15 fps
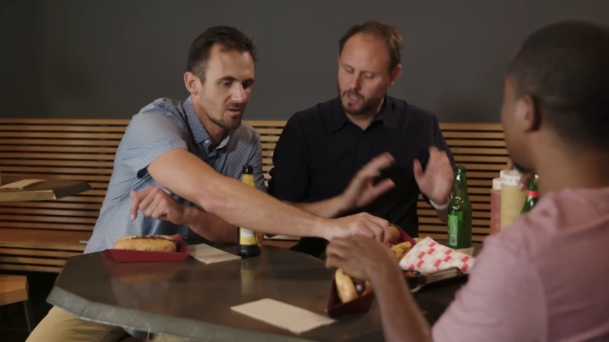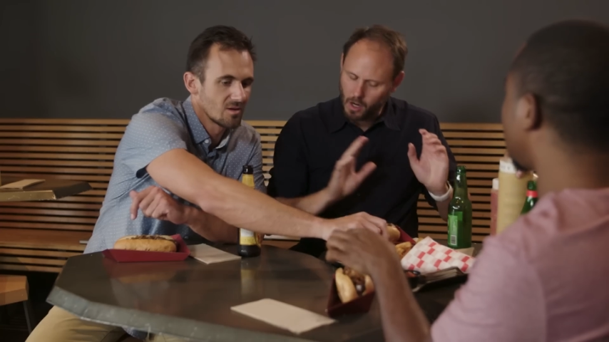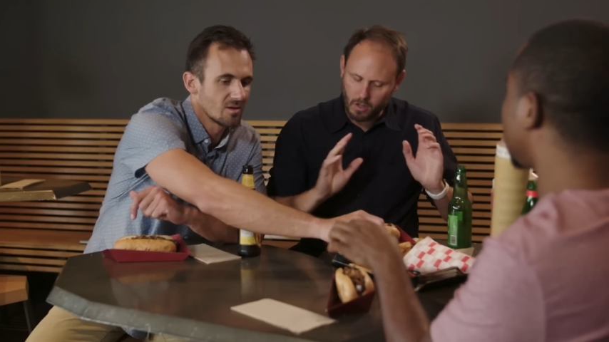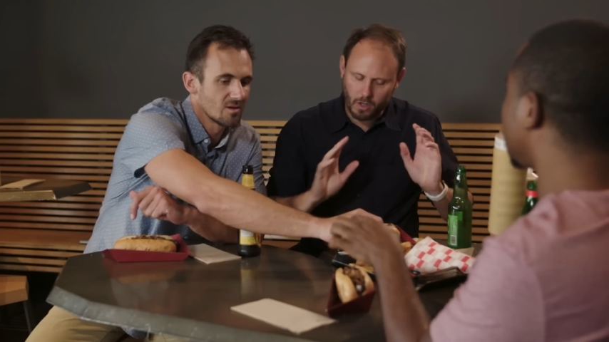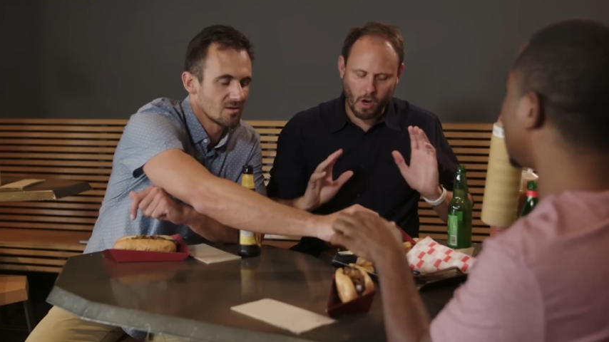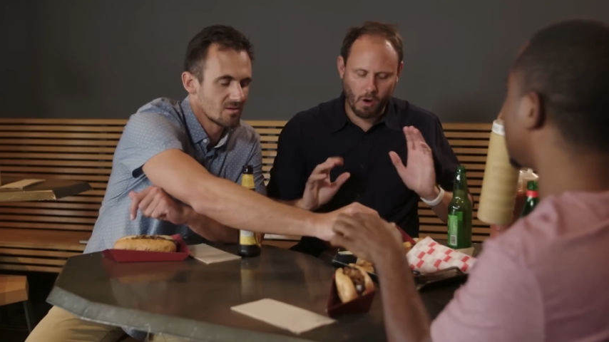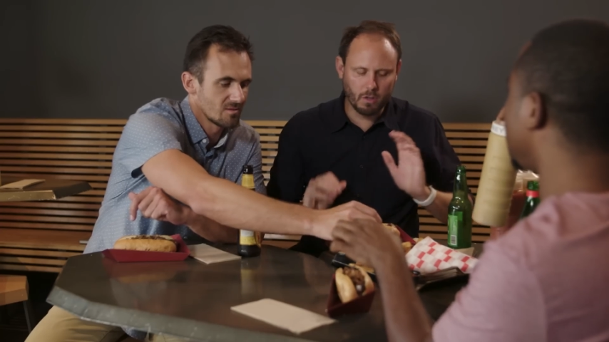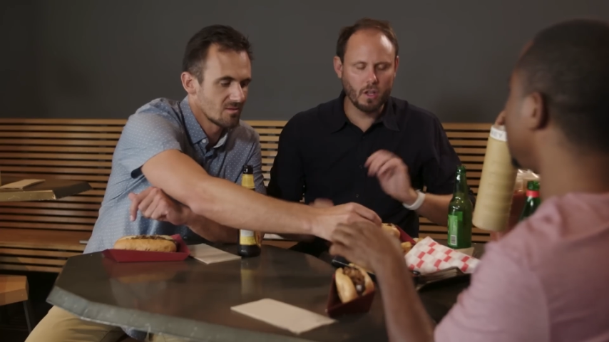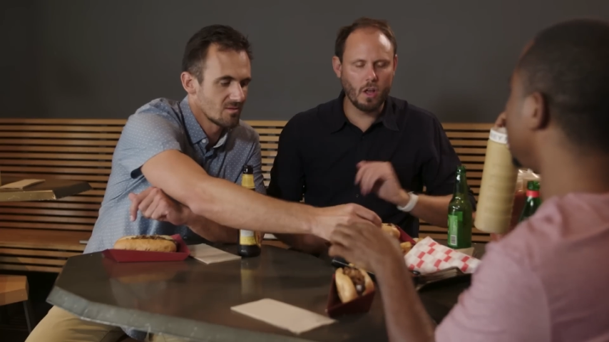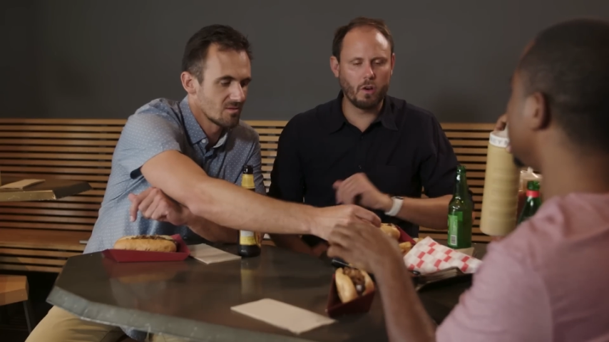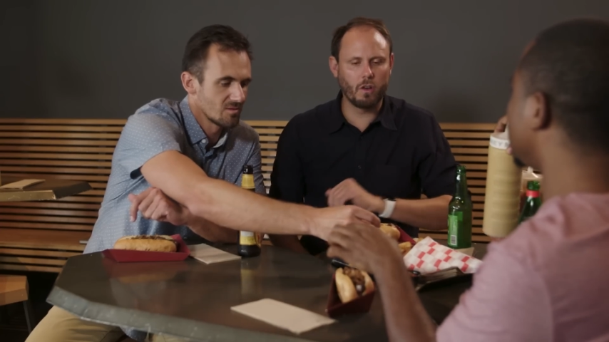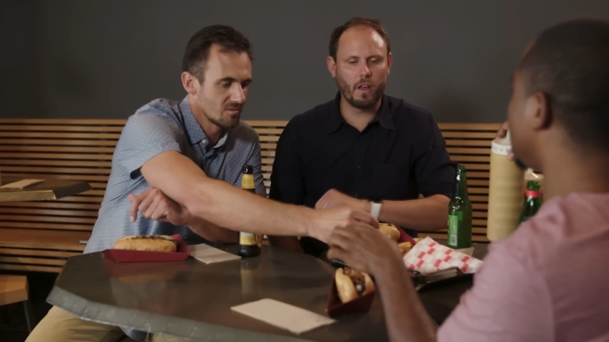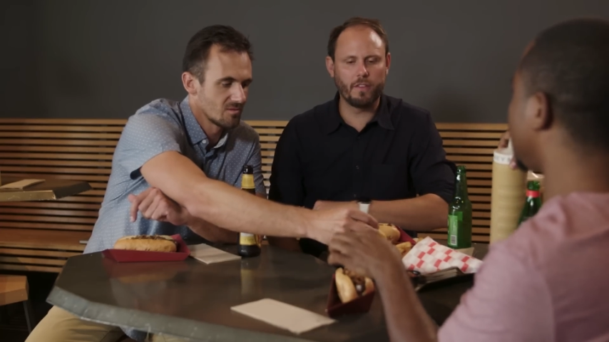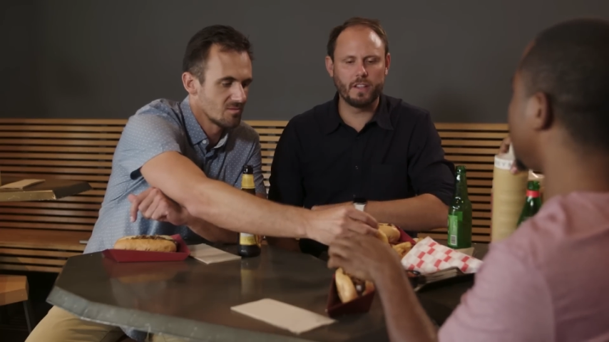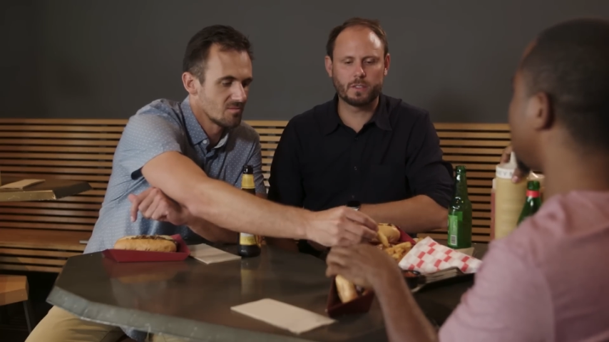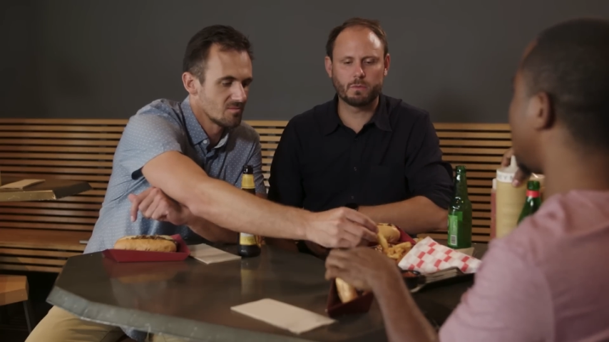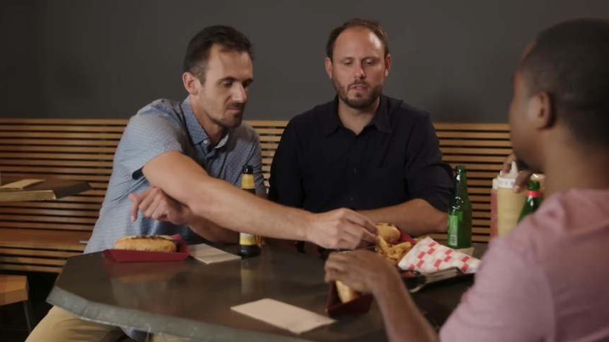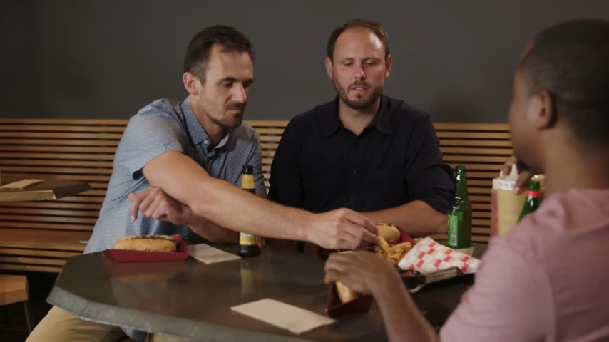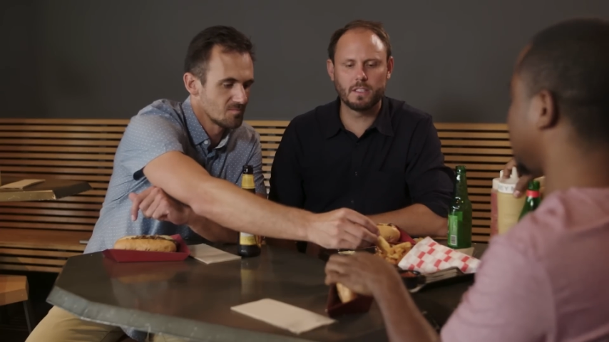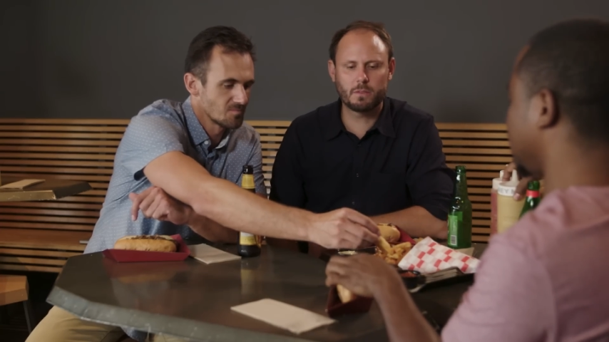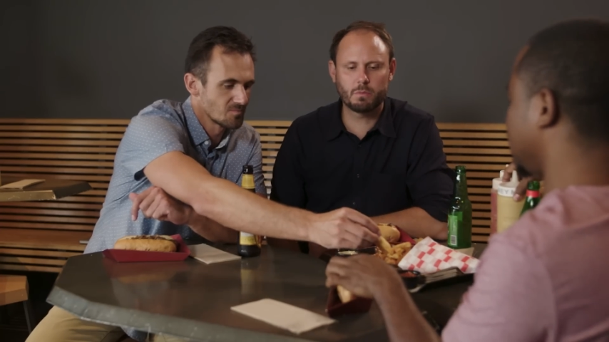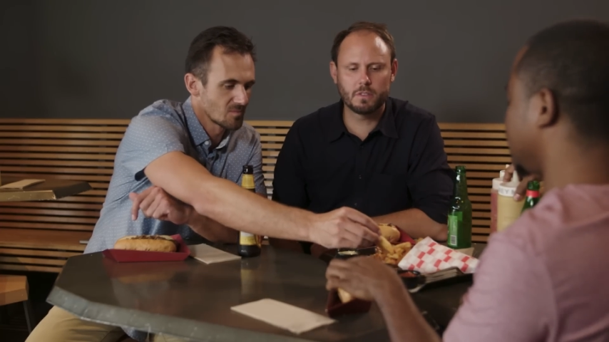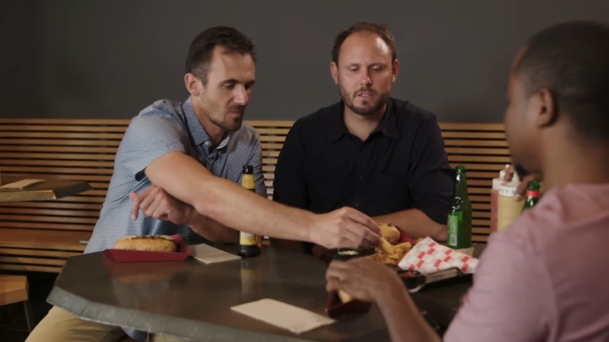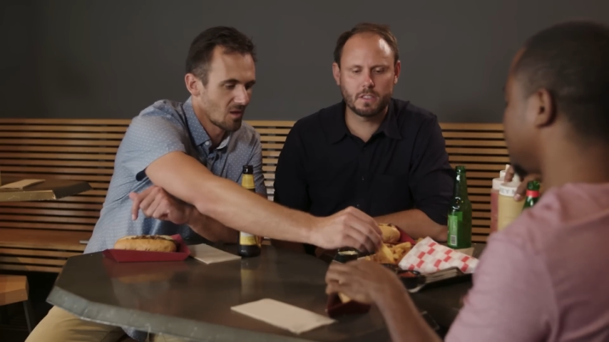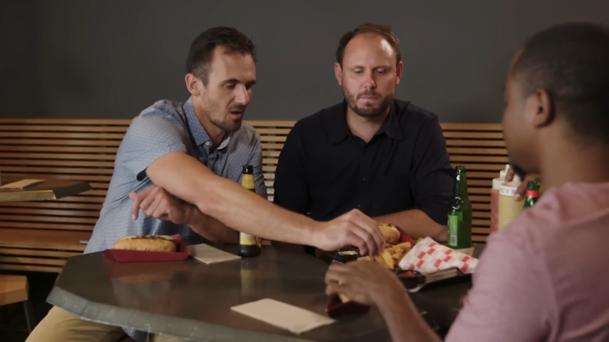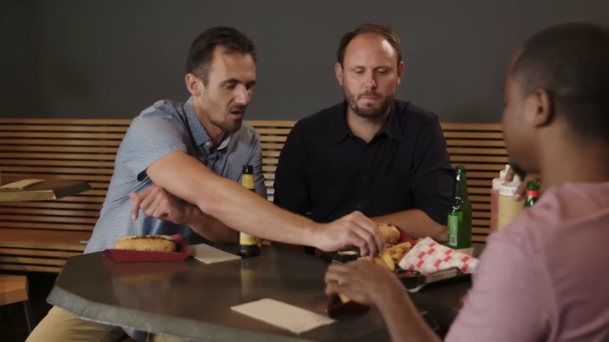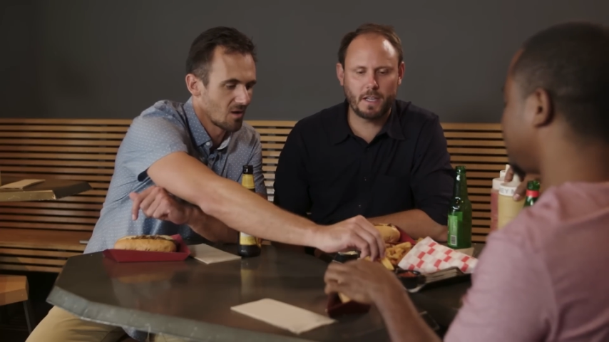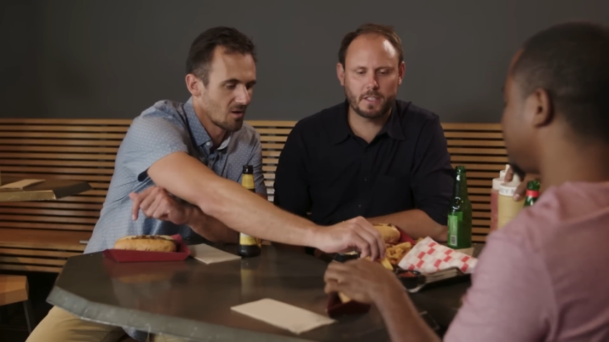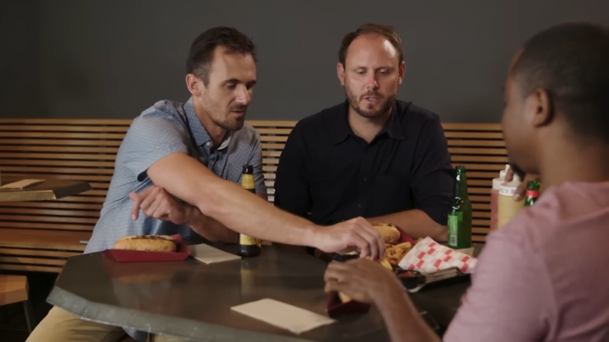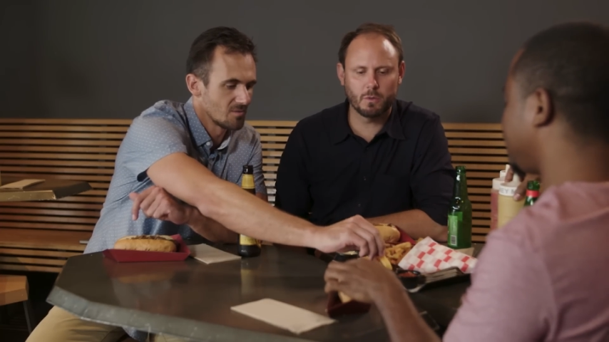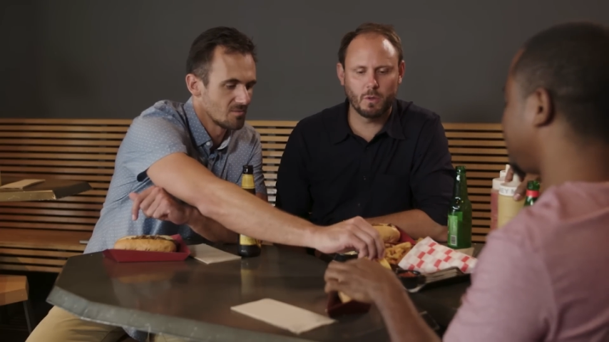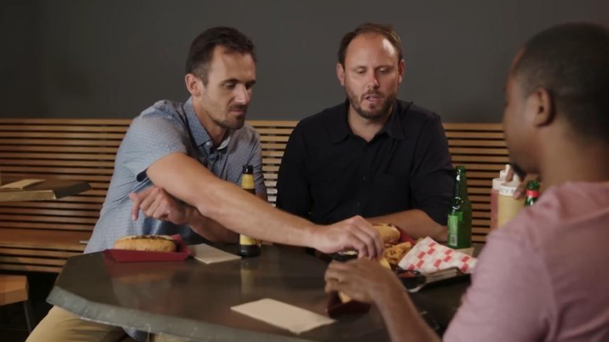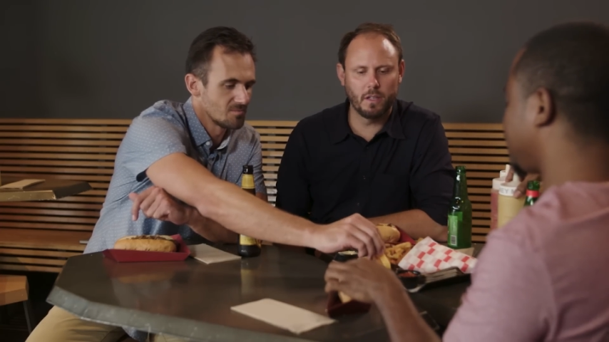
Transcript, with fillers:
Speaker 1: Go, go alone you, on this one. See? This one's a special